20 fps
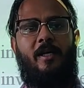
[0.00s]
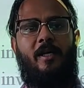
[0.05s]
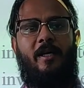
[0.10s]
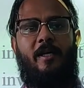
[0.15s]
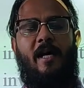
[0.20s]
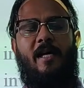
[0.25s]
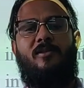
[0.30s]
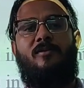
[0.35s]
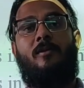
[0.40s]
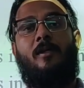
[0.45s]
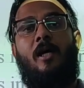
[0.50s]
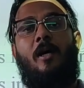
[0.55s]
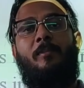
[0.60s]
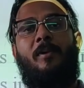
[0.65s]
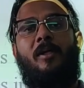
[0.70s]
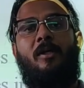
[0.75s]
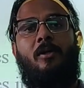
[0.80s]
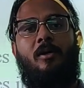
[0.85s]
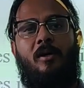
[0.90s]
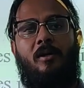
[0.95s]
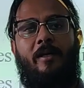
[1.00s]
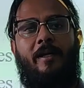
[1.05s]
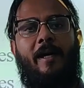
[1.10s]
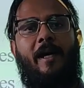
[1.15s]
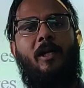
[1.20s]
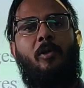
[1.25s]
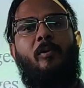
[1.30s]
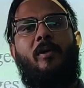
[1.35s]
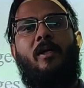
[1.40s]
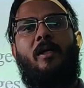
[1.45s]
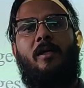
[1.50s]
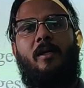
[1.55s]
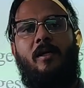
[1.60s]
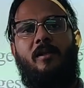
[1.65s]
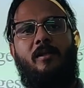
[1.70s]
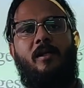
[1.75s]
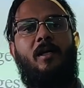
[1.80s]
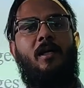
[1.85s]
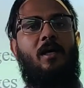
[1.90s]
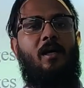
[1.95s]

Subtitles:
it has to come in contact with